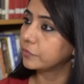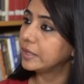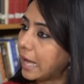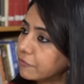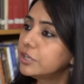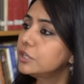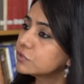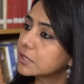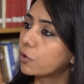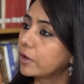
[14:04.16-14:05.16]
we have
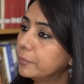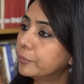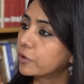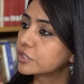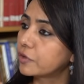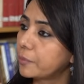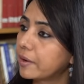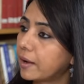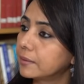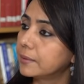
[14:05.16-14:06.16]
reduced our oil imports from
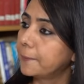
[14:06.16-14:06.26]
Iran.